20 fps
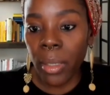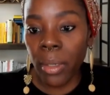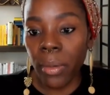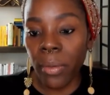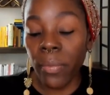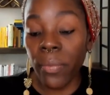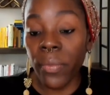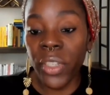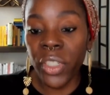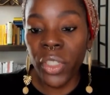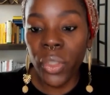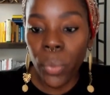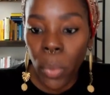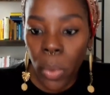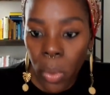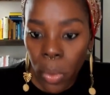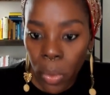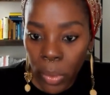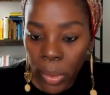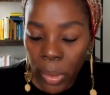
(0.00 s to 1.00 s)
the
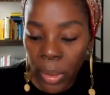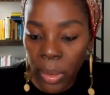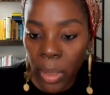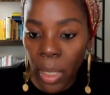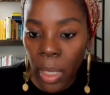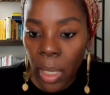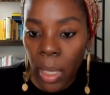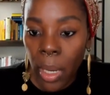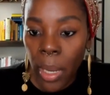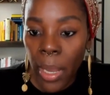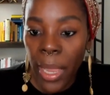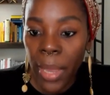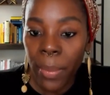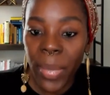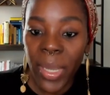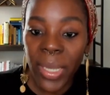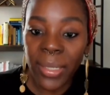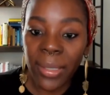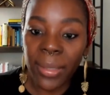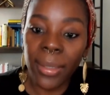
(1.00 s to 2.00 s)
visuals,
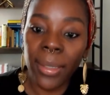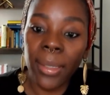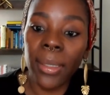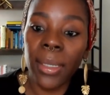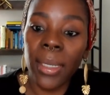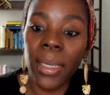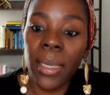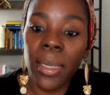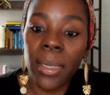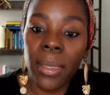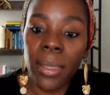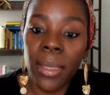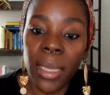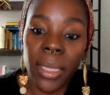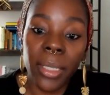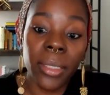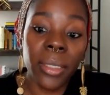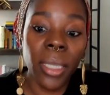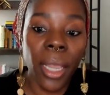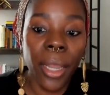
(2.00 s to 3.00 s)
and basically the
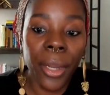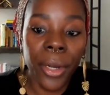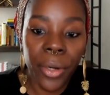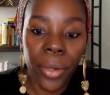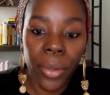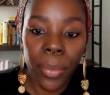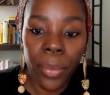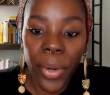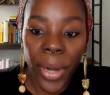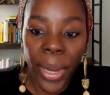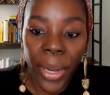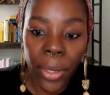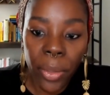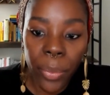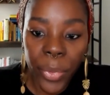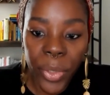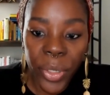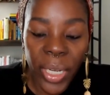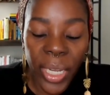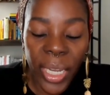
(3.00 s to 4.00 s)
entire brand
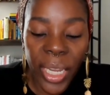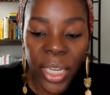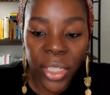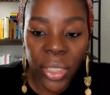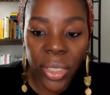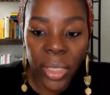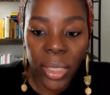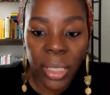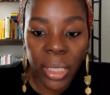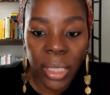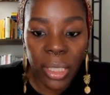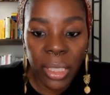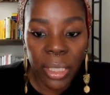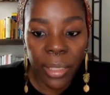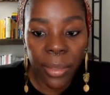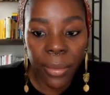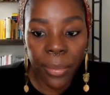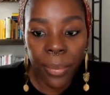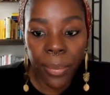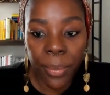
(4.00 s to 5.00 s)
communication
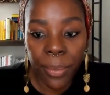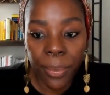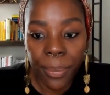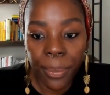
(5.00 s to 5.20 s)
system.